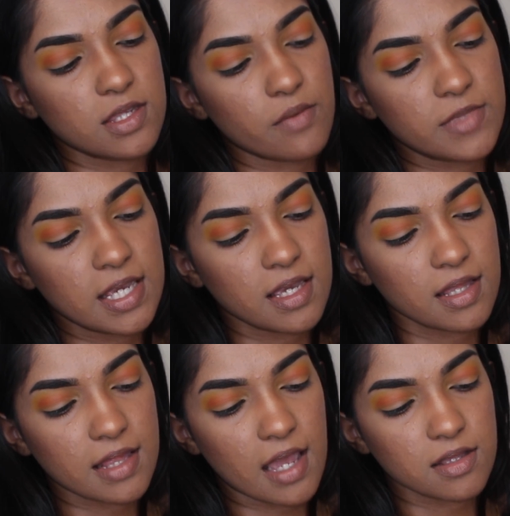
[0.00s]
So I'm
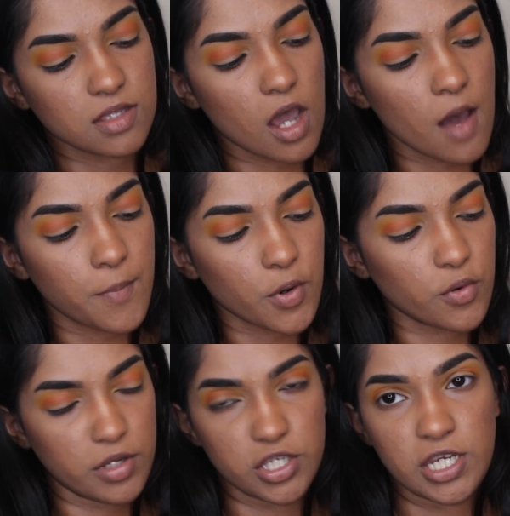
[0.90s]
taking that top
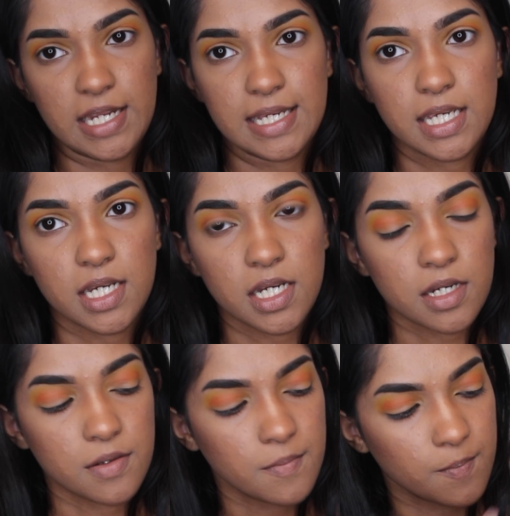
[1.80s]
orange shade
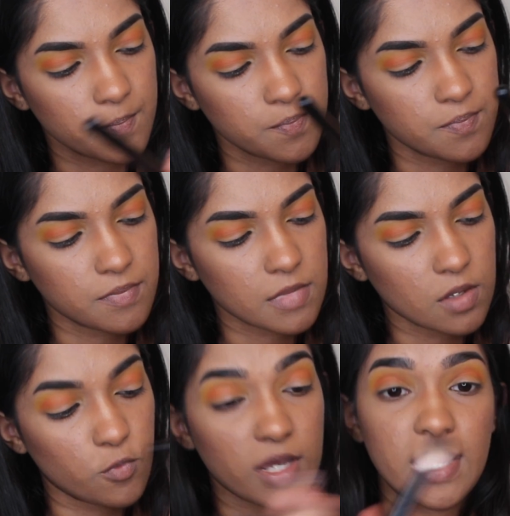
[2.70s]
here,
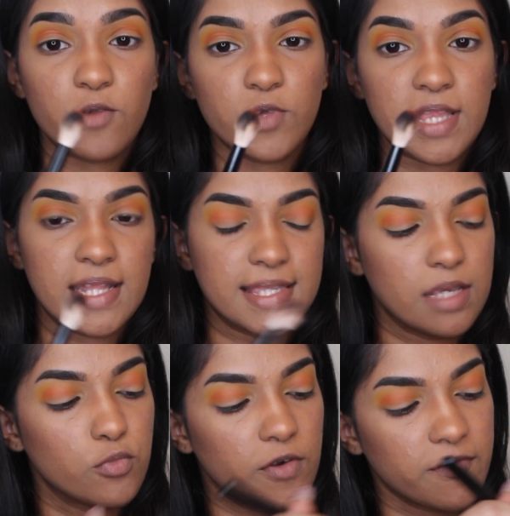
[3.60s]
but again with that
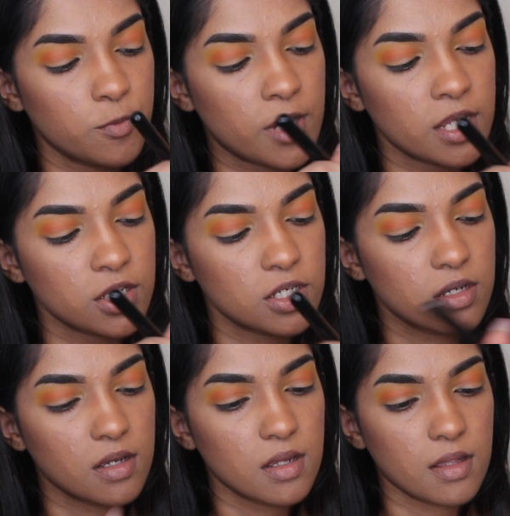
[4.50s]
same Morphe brush,
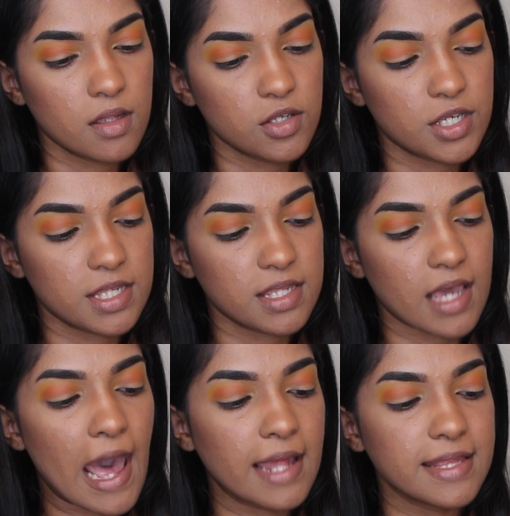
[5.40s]
just
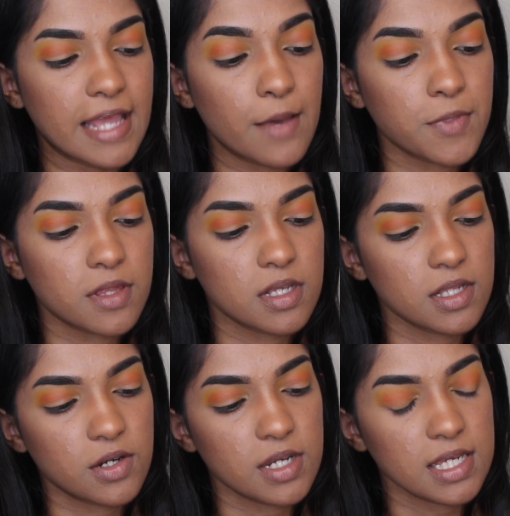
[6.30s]
to add depth to
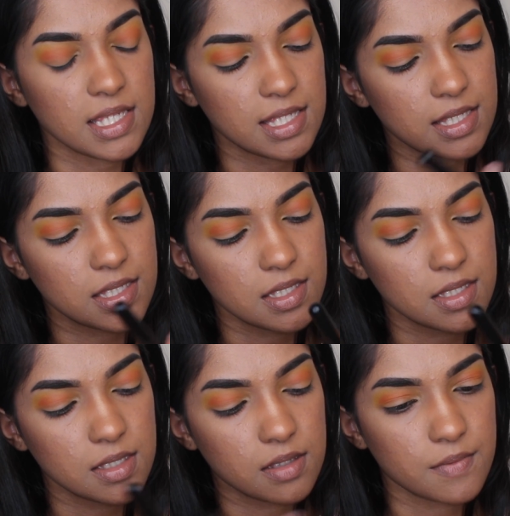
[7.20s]
the crease.
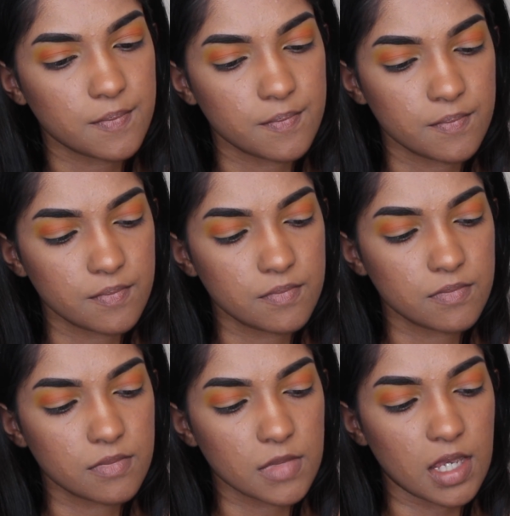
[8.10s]

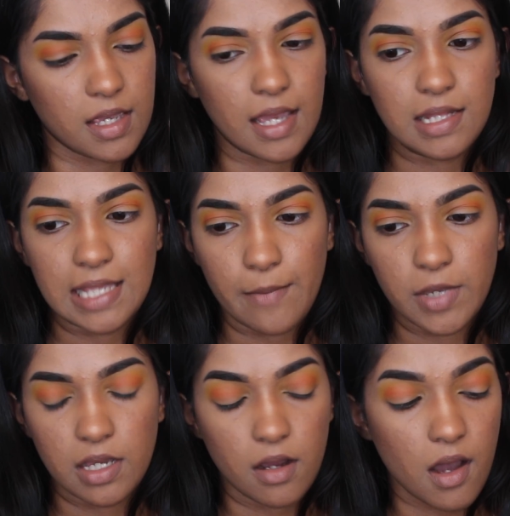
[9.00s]
Again,
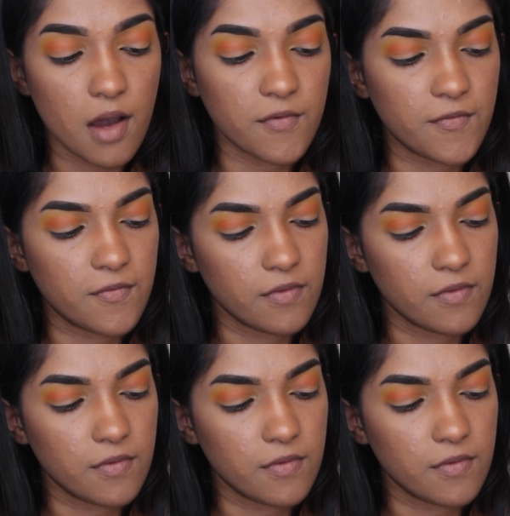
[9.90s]
tapping it off.